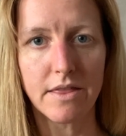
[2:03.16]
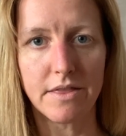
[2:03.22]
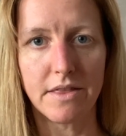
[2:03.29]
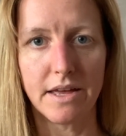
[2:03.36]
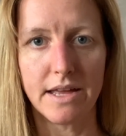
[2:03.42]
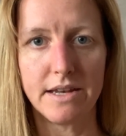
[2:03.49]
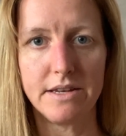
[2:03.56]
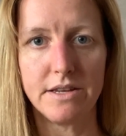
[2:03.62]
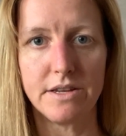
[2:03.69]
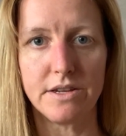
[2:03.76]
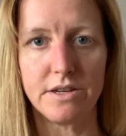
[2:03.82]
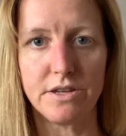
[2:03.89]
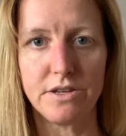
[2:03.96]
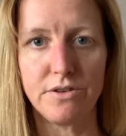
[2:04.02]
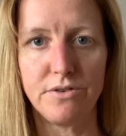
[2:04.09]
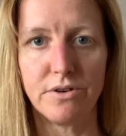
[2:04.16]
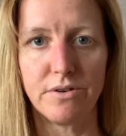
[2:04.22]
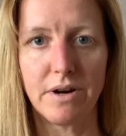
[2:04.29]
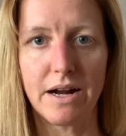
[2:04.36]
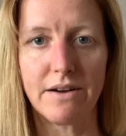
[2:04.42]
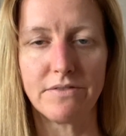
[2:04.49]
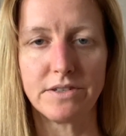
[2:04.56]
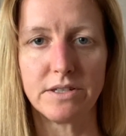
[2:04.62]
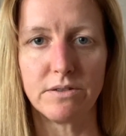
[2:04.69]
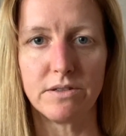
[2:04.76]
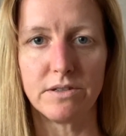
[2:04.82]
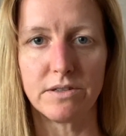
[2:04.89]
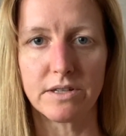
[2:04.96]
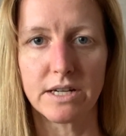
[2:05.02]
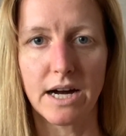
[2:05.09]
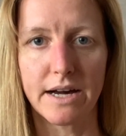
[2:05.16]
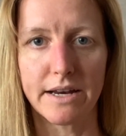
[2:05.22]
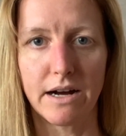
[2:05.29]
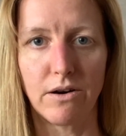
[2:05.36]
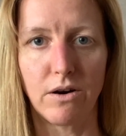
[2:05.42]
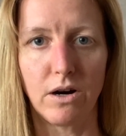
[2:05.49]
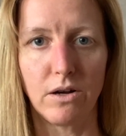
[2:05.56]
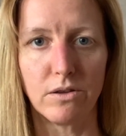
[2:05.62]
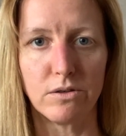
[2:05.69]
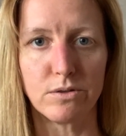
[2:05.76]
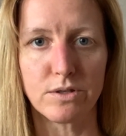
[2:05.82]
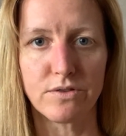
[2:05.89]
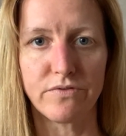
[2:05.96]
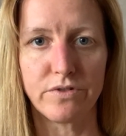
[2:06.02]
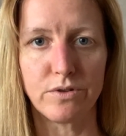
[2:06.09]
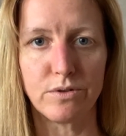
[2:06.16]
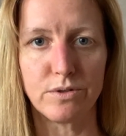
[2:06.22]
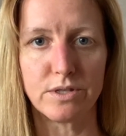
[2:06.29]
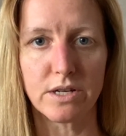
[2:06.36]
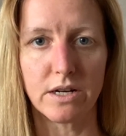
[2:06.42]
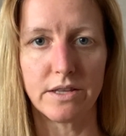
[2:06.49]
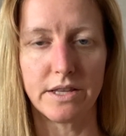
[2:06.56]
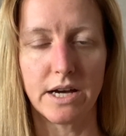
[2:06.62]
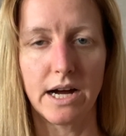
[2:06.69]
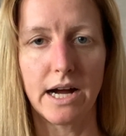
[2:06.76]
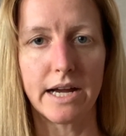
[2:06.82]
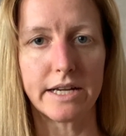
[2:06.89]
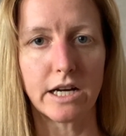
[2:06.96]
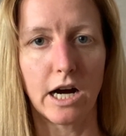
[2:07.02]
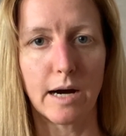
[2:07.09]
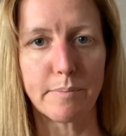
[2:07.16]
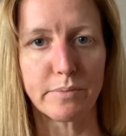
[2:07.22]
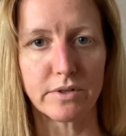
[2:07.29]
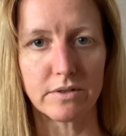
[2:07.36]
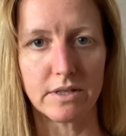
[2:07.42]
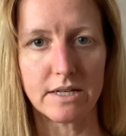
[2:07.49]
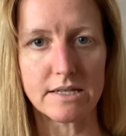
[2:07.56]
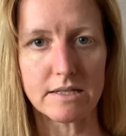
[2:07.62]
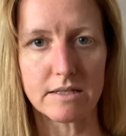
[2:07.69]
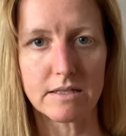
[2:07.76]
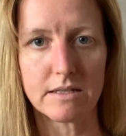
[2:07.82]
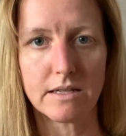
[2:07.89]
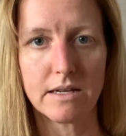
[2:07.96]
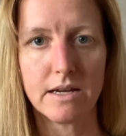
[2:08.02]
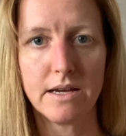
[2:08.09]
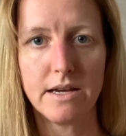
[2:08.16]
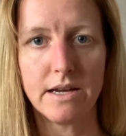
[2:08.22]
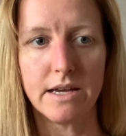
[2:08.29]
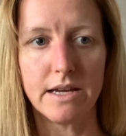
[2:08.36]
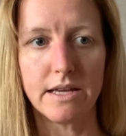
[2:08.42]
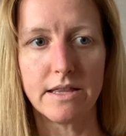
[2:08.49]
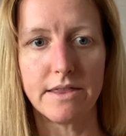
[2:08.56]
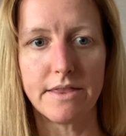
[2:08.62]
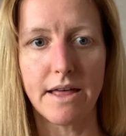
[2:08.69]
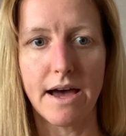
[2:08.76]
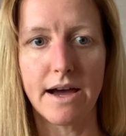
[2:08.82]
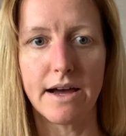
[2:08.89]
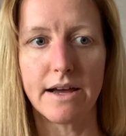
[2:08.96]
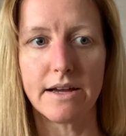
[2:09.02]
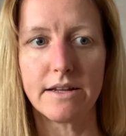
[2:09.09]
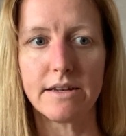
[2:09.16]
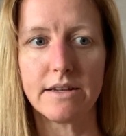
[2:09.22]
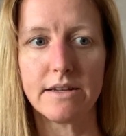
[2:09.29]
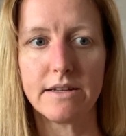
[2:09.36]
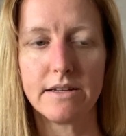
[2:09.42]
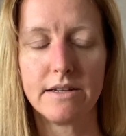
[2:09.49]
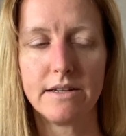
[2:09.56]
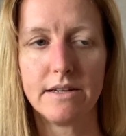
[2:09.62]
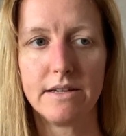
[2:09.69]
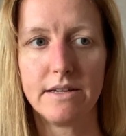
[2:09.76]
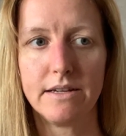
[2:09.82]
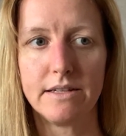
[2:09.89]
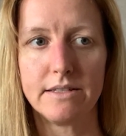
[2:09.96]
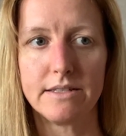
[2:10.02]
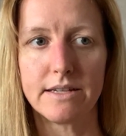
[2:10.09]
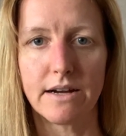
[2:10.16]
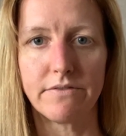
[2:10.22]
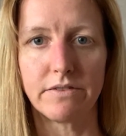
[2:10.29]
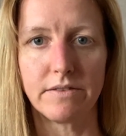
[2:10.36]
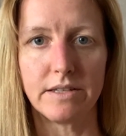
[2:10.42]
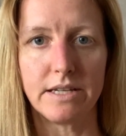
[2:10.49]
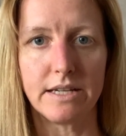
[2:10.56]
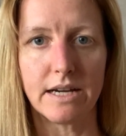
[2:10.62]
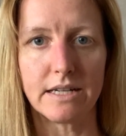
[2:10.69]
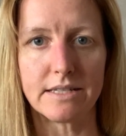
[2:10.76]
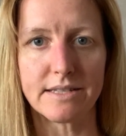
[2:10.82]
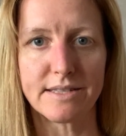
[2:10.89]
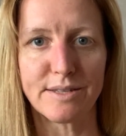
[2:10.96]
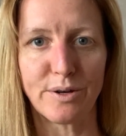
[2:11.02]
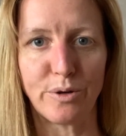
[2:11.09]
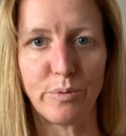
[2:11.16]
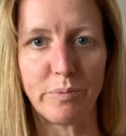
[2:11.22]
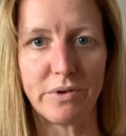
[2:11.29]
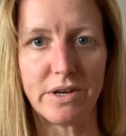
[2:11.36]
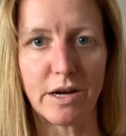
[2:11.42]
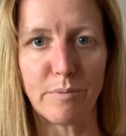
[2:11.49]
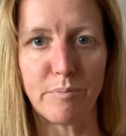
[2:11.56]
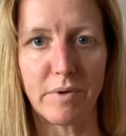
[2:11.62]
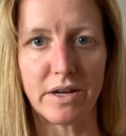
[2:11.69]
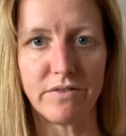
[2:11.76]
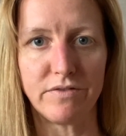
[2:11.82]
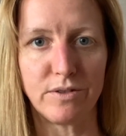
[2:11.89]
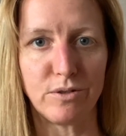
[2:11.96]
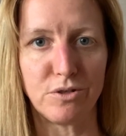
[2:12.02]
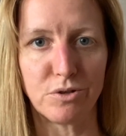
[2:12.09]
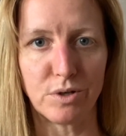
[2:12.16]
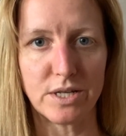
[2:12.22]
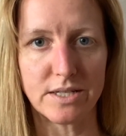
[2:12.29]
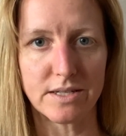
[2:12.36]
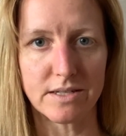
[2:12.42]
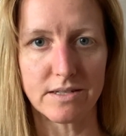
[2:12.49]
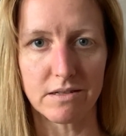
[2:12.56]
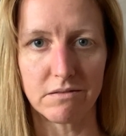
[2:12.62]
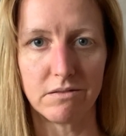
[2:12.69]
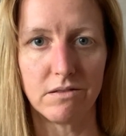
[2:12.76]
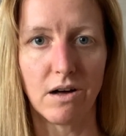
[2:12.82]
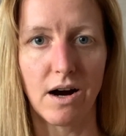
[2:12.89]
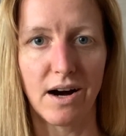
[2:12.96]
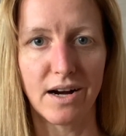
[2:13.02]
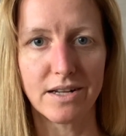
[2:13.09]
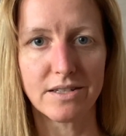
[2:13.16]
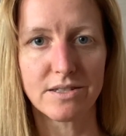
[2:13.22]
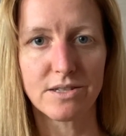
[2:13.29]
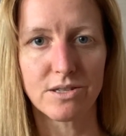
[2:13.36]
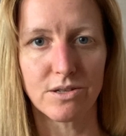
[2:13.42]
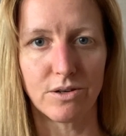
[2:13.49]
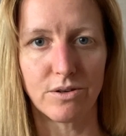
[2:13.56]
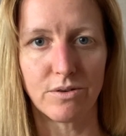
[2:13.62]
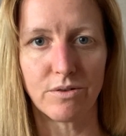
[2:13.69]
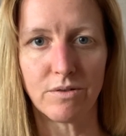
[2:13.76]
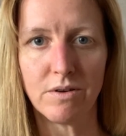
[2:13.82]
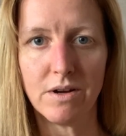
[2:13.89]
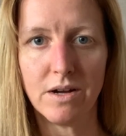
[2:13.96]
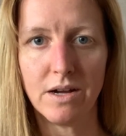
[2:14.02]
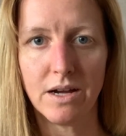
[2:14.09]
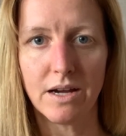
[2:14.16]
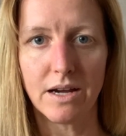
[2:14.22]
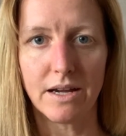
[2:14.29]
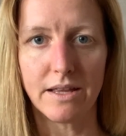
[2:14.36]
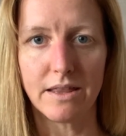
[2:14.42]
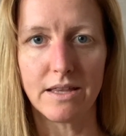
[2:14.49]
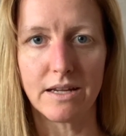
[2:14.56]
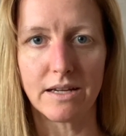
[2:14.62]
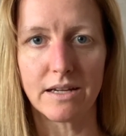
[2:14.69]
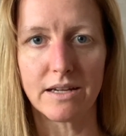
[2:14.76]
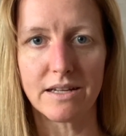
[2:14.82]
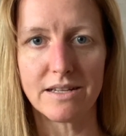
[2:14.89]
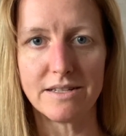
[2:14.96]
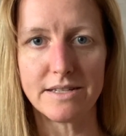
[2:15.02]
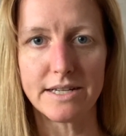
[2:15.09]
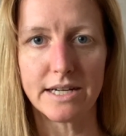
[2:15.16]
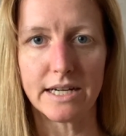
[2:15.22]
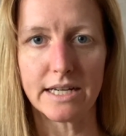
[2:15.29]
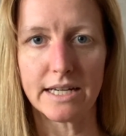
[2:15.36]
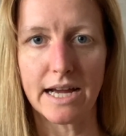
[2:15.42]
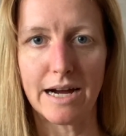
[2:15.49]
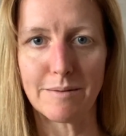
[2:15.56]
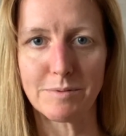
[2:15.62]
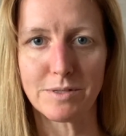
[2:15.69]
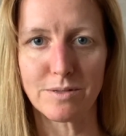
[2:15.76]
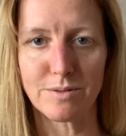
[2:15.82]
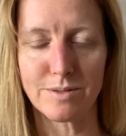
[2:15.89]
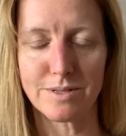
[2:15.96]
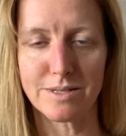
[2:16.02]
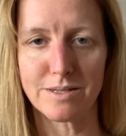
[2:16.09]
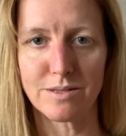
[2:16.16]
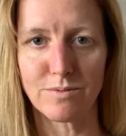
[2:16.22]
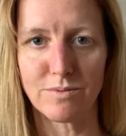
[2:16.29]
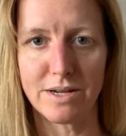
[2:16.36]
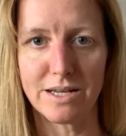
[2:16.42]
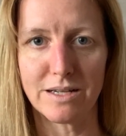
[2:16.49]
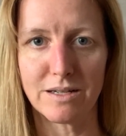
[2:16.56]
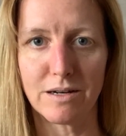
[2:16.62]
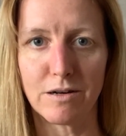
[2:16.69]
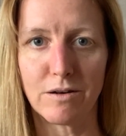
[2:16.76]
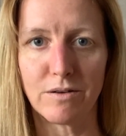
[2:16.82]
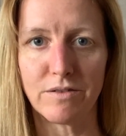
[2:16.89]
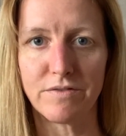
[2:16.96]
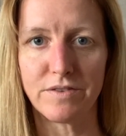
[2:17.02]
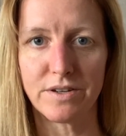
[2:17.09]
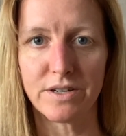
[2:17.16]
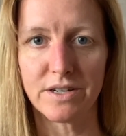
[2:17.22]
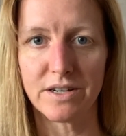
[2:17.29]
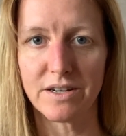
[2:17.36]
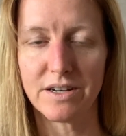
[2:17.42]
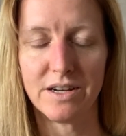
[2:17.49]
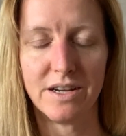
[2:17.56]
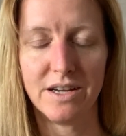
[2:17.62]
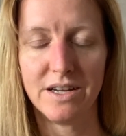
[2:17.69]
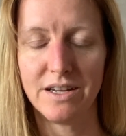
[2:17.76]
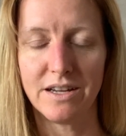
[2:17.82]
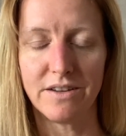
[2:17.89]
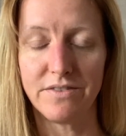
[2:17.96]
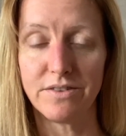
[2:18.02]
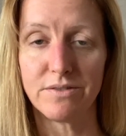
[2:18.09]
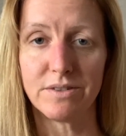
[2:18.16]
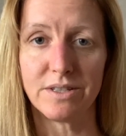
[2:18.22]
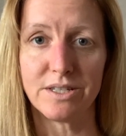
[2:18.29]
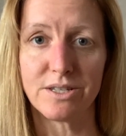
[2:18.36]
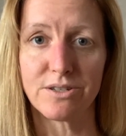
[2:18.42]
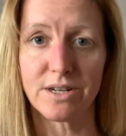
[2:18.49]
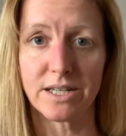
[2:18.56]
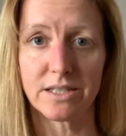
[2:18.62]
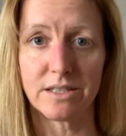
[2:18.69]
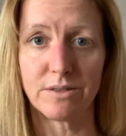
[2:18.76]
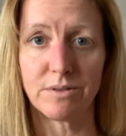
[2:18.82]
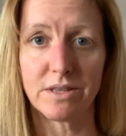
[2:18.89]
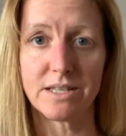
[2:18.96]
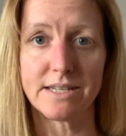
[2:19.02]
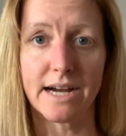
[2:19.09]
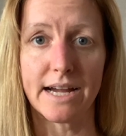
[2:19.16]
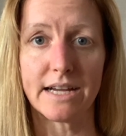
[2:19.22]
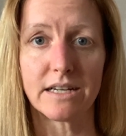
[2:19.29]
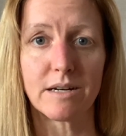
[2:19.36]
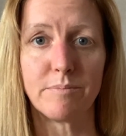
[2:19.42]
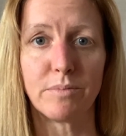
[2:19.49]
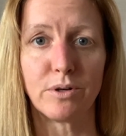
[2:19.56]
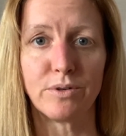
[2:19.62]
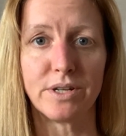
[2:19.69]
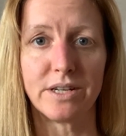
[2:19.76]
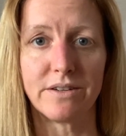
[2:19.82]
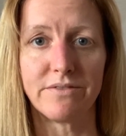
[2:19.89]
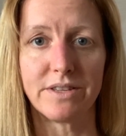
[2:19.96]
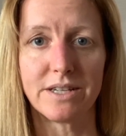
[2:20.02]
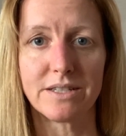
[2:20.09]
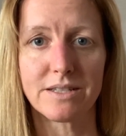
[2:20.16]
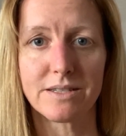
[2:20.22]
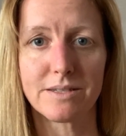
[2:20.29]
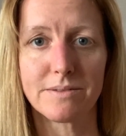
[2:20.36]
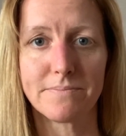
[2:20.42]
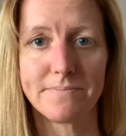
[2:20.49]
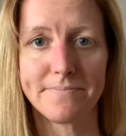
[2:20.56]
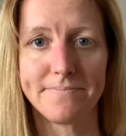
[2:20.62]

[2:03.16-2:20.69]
then you don't have to cut out all those foods on the high copper list. And that definitely has opened up my food choices a lot. So I think enteric capsules is the way to go if you're really struggling with the diet component of this.